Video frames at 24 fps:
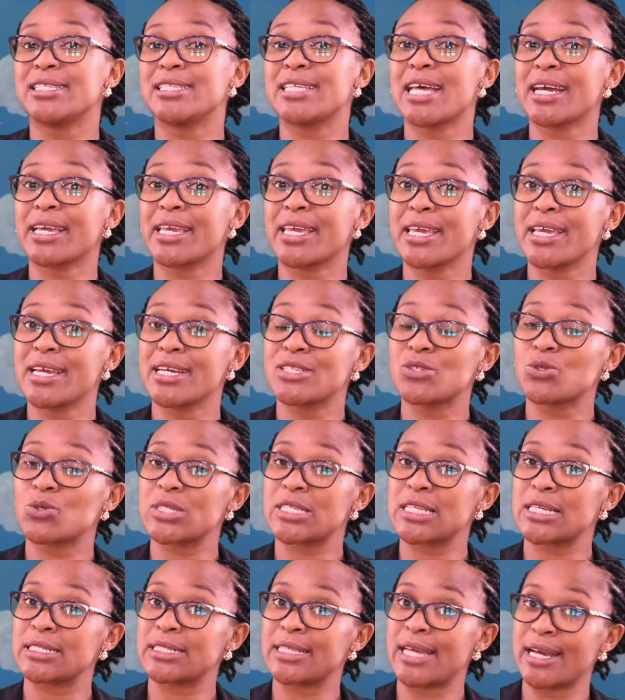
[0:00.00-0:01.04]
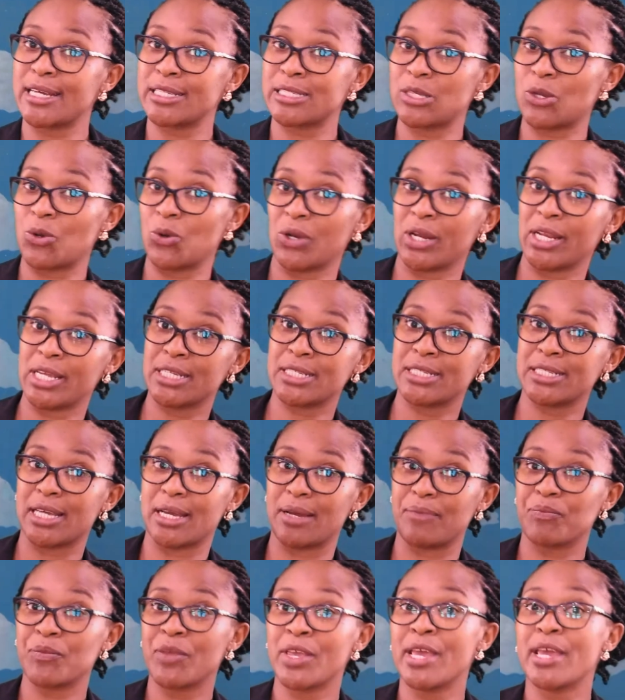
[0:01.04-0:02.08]
Zacchaeus was a tax
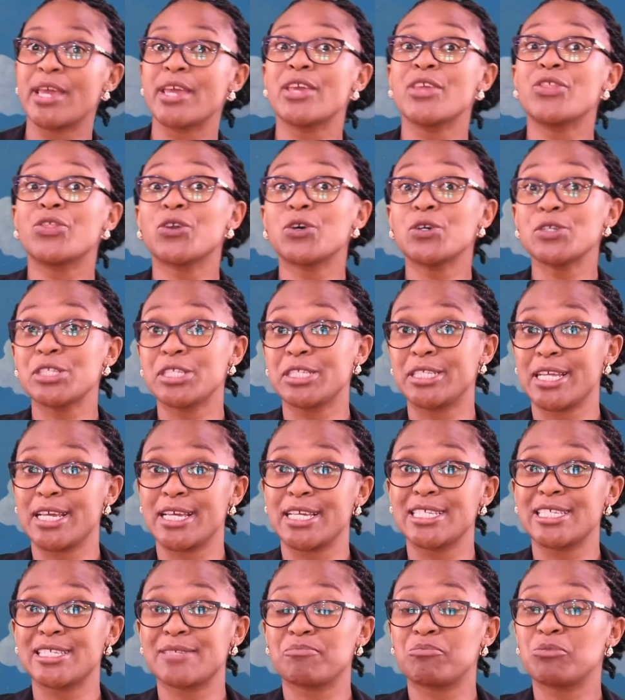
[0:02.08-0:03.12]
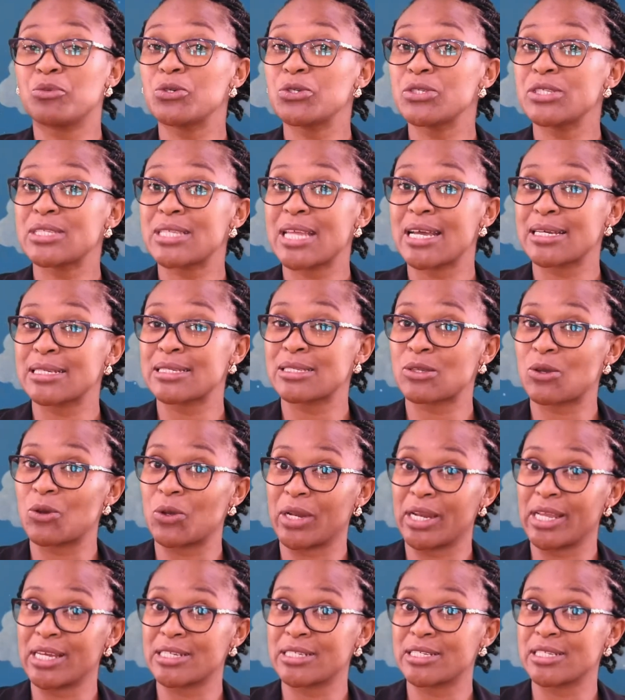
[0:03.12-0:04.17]
collector. In those days, most tax
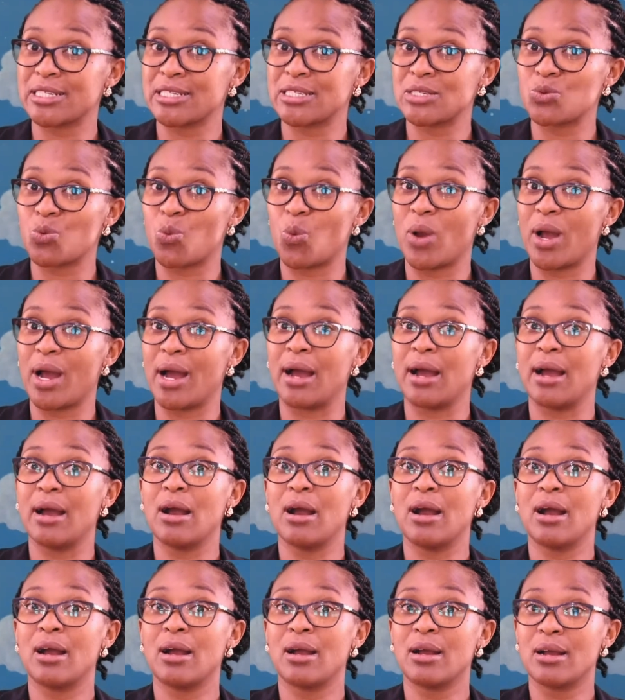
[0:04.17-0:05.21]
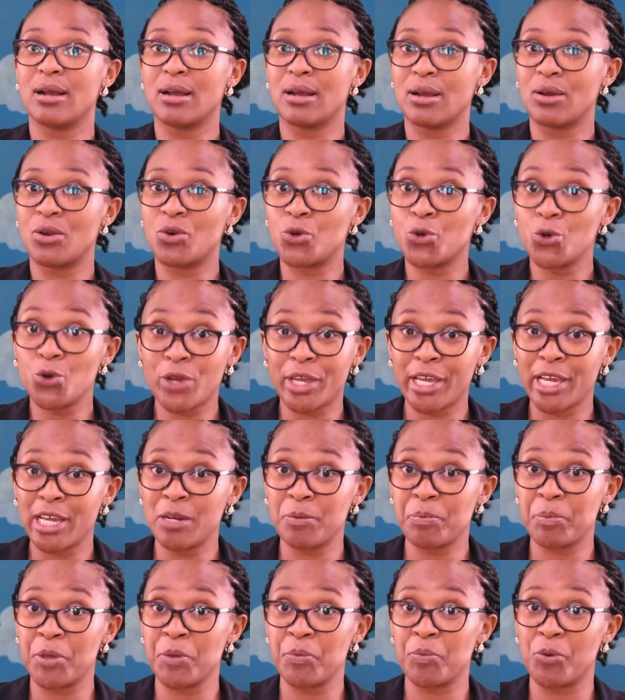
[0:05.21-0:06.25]
collectors were
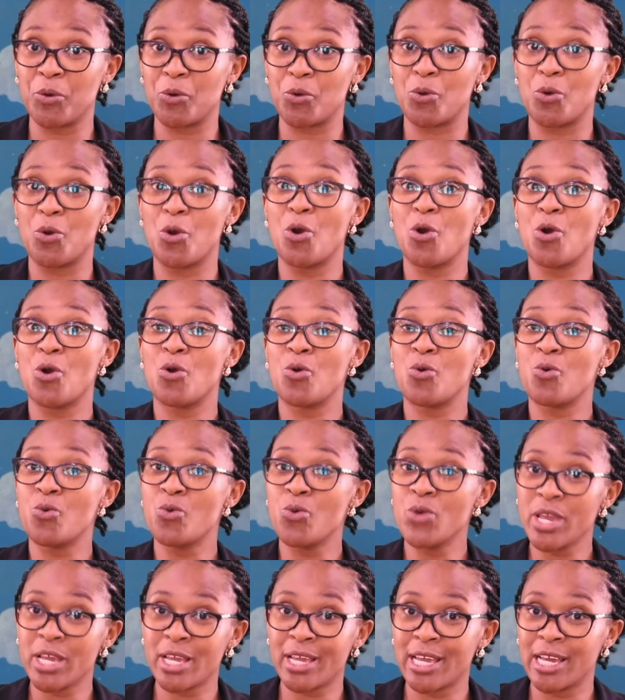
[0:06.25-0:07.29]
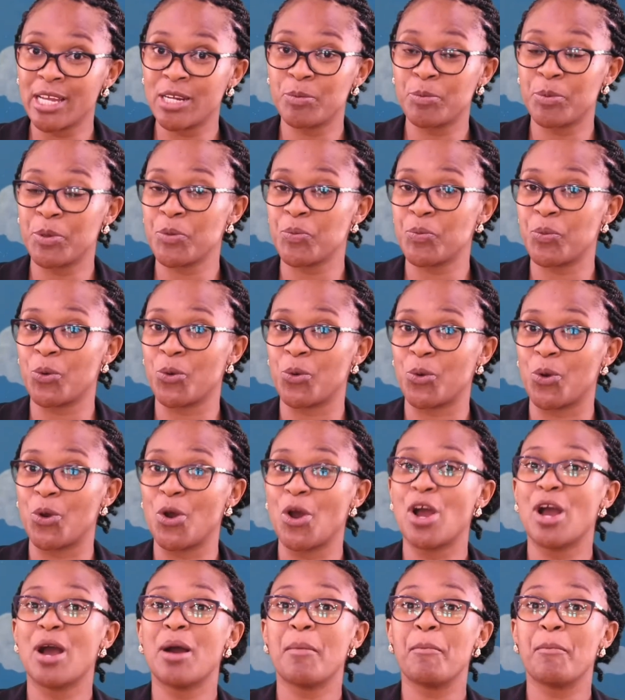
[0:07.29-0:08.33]
crooked people, wicked people,
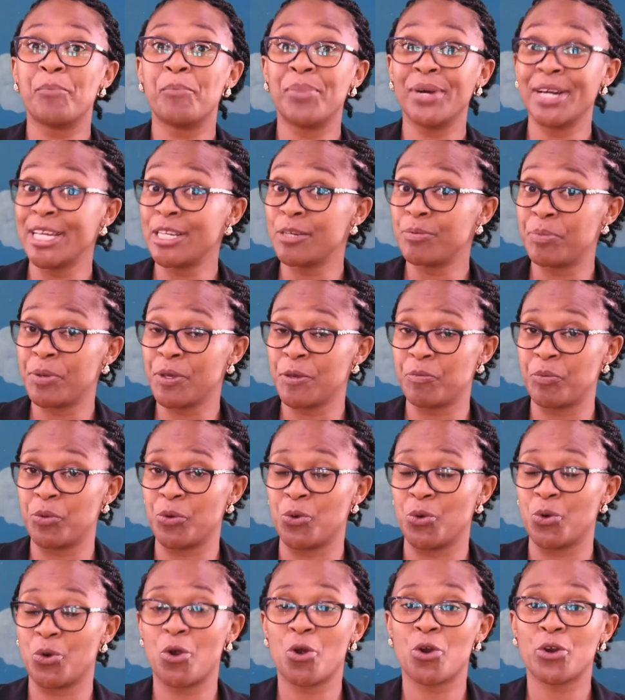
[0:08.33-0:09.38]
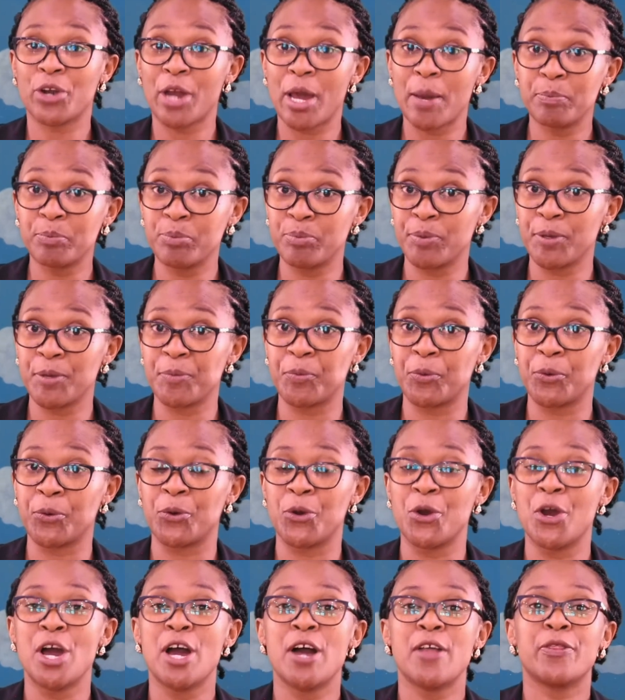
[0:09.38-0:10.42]
bad people, corrupt
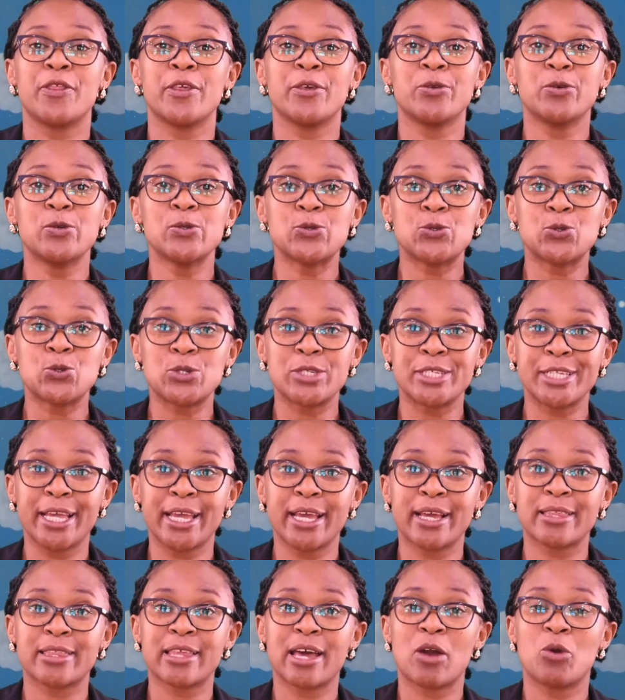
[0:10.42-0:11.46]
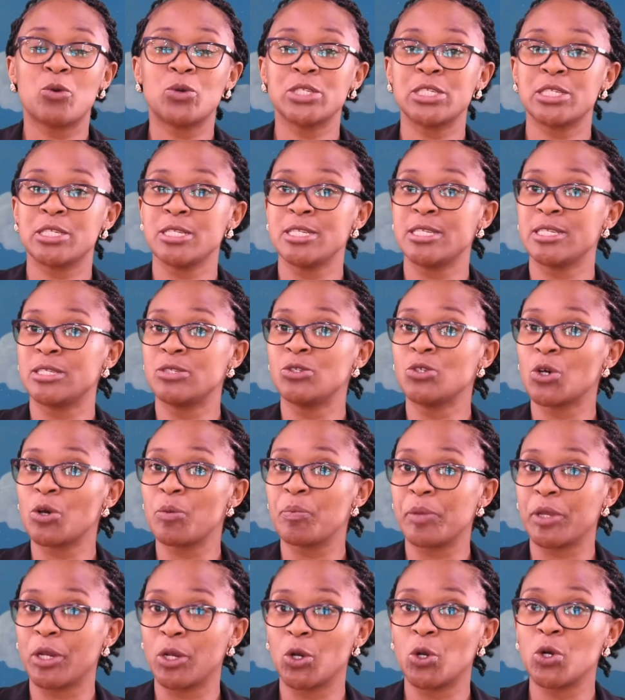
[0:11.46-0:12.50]
people. They used to take that which did
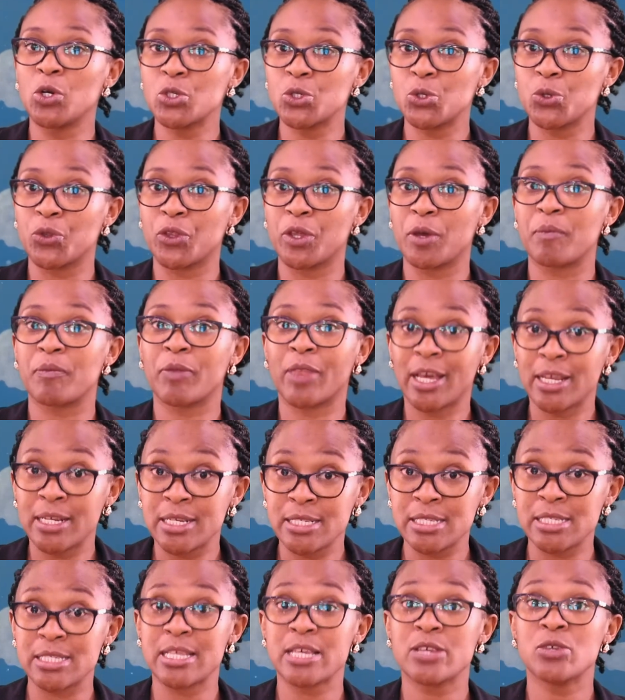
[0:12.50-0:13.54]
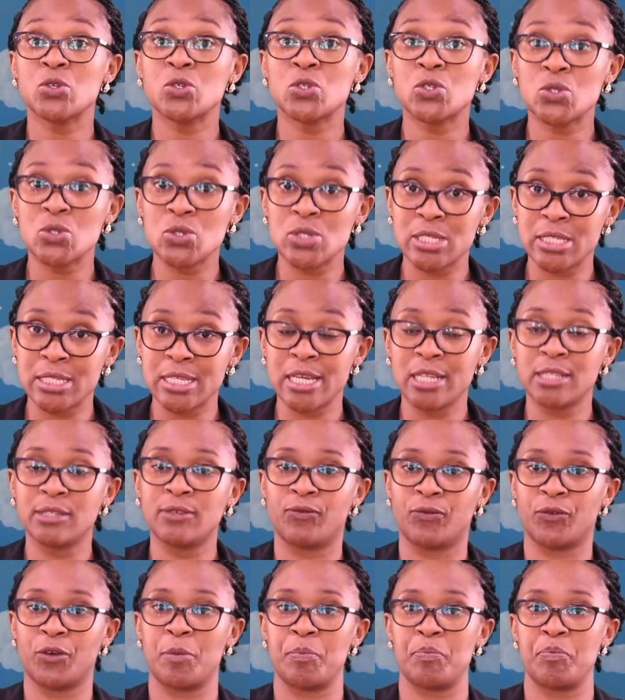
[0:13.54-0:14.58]
not belong to them. That is, they used to
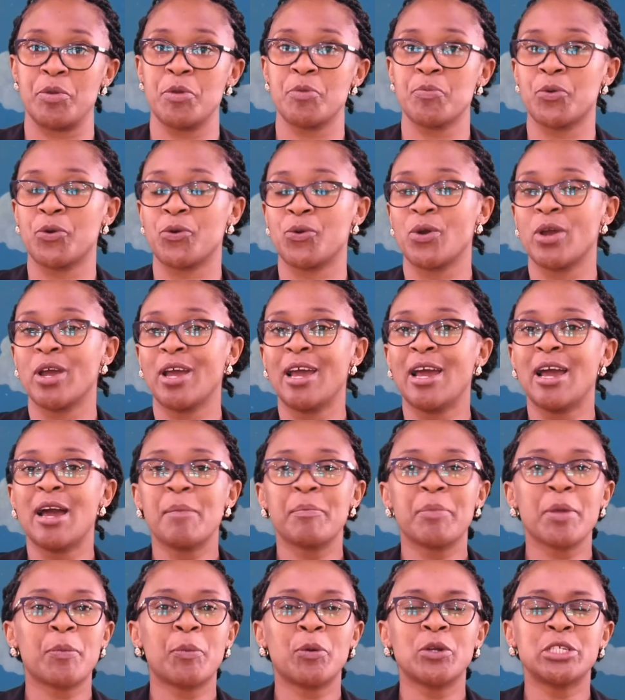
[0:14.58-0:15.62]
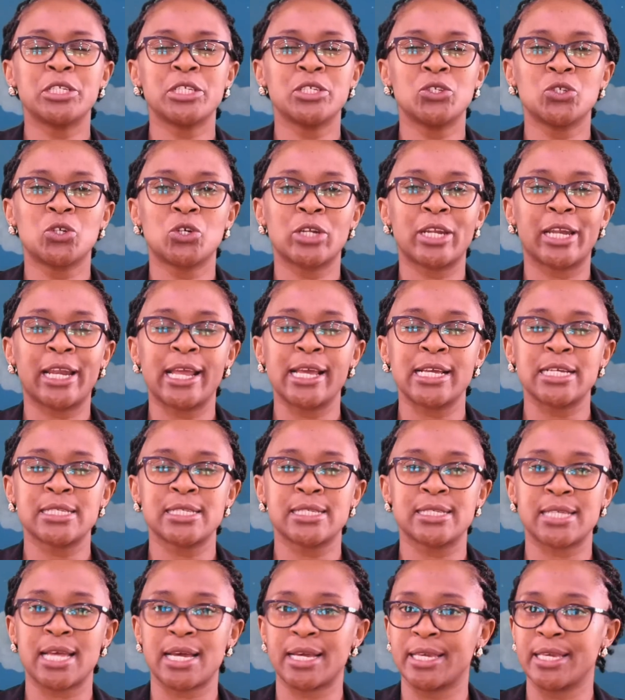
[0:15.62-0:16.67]
steal from people. People did not like
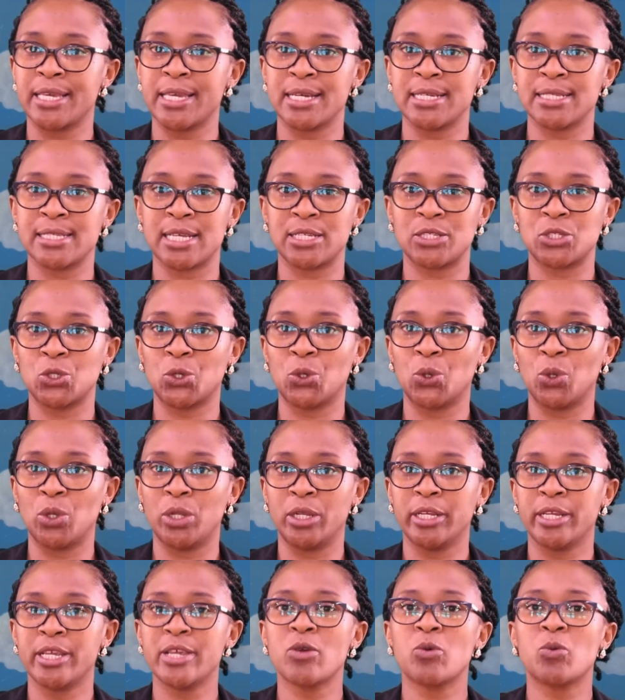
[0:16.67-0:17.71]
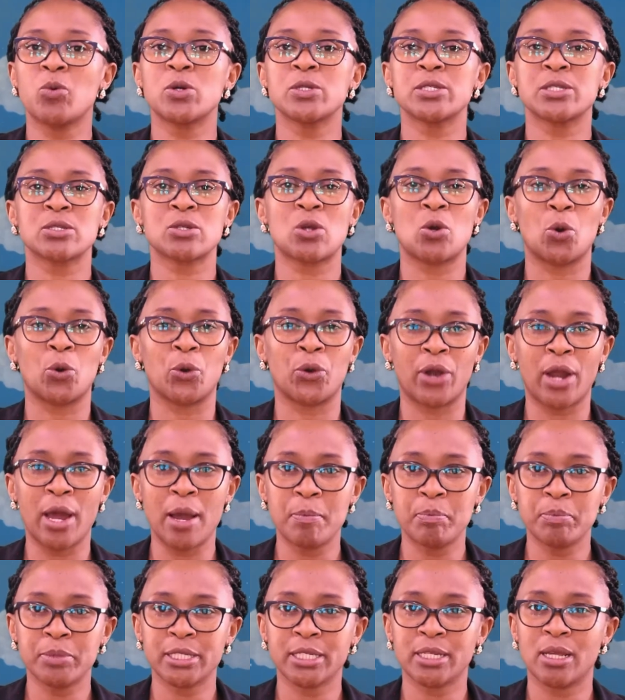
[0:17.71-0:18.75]
Zacchaeus at all. He was
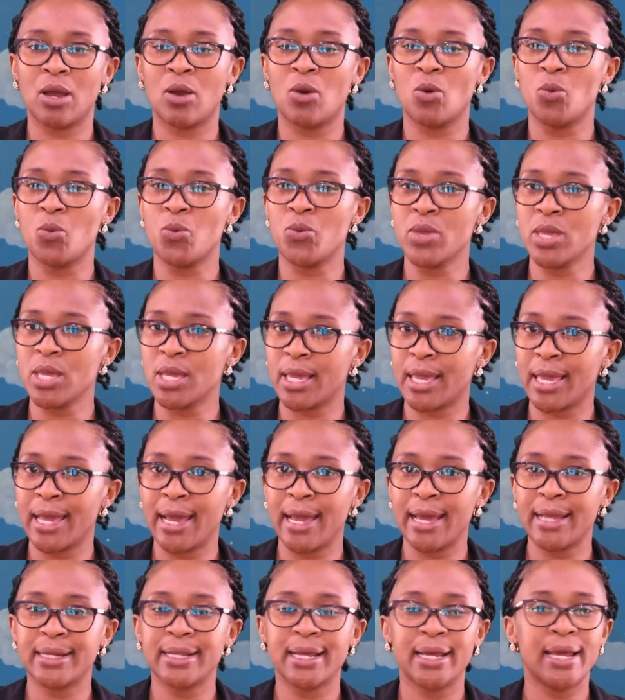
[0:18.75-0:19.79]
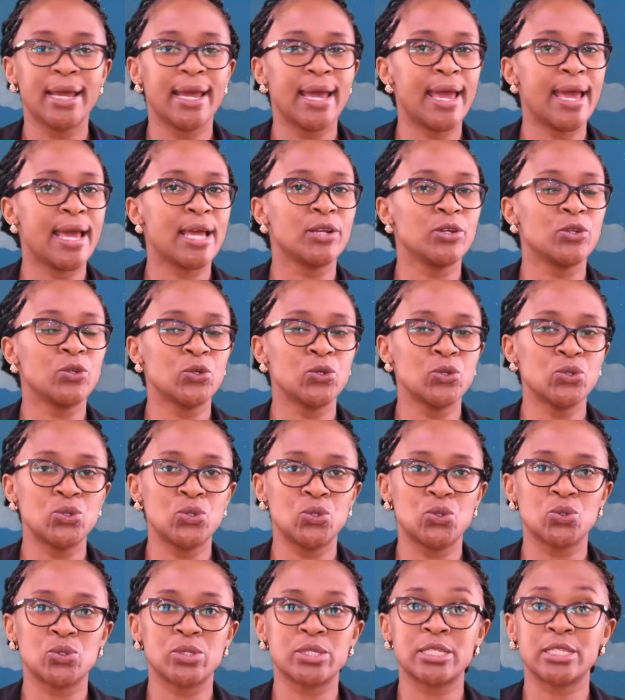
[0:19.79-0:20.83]
corrupt, wicked, and
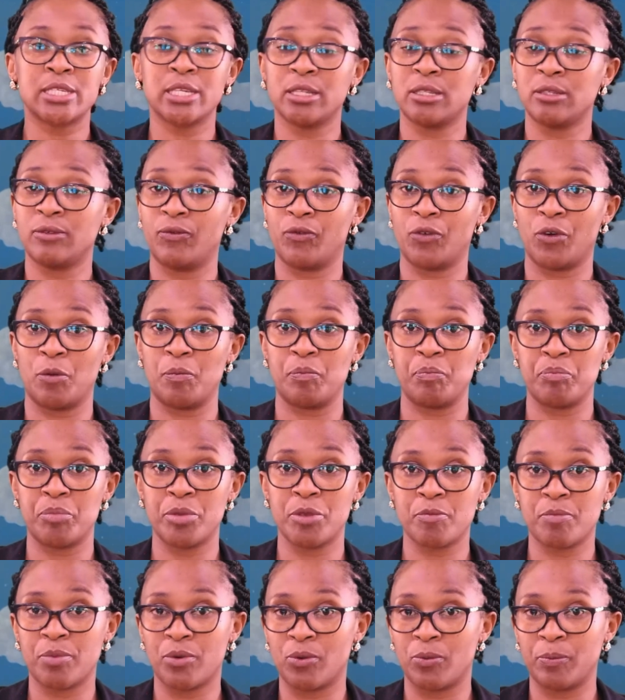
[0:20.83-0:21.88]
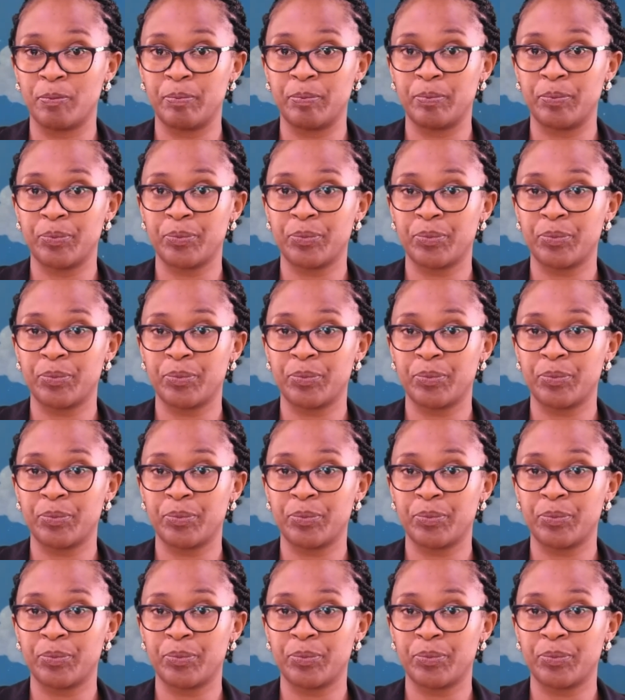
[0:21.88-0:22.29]
used to steal from people.